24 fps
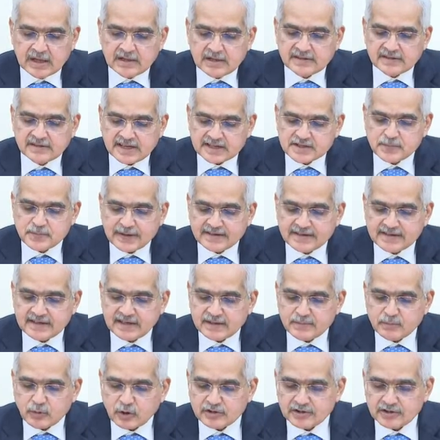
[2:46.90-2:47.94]
The
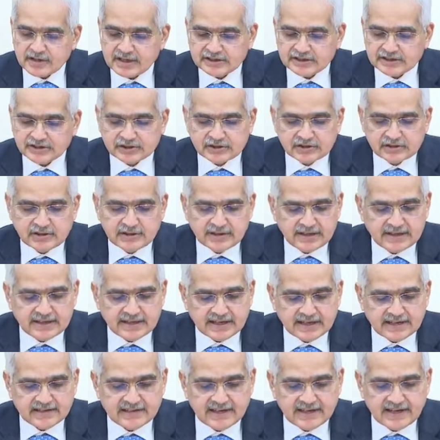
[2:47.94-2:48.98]
expected moderation in
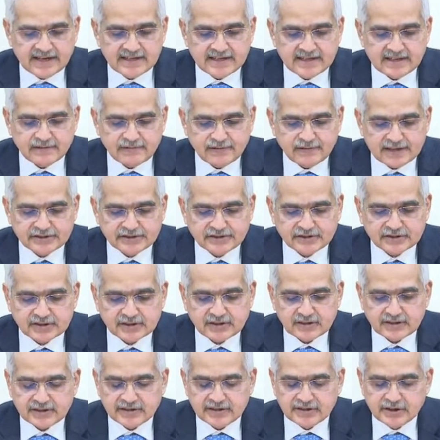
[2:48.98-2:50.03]
headline
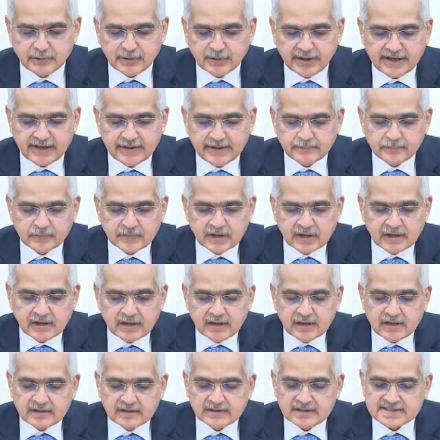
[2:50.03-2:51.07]
inflation during
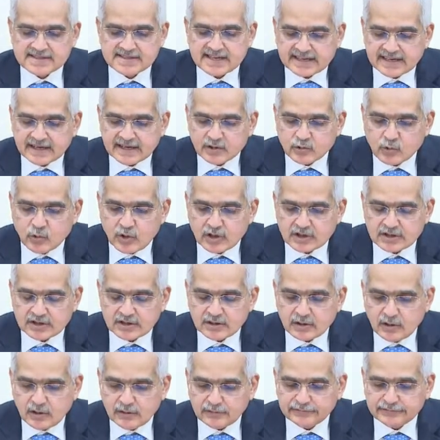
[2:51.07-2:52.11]
the second quarter
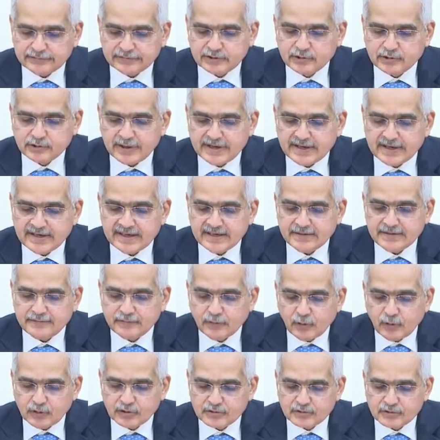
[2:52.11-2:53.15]
of
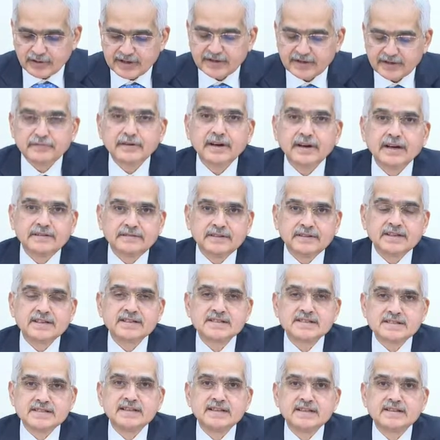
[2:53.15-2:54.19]
24-25, that is
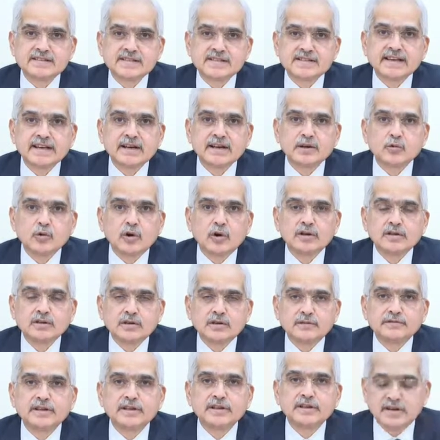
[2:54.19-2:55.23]
in the second quarter
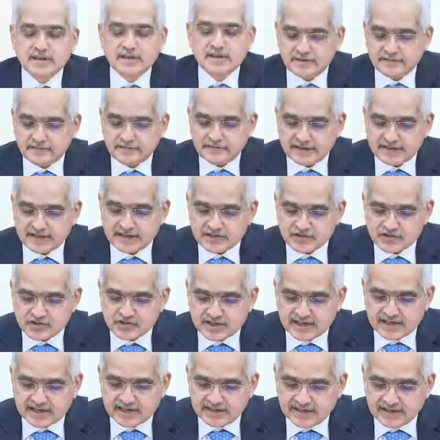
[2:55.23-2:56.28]
of the current
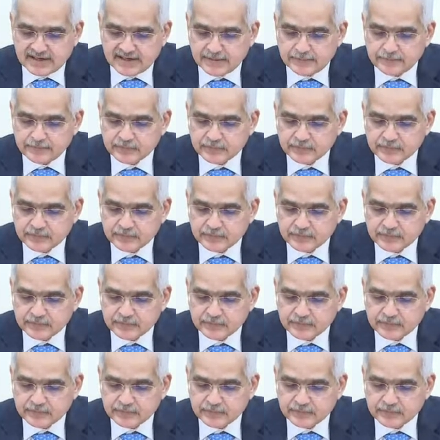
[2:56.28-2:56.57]
financial year,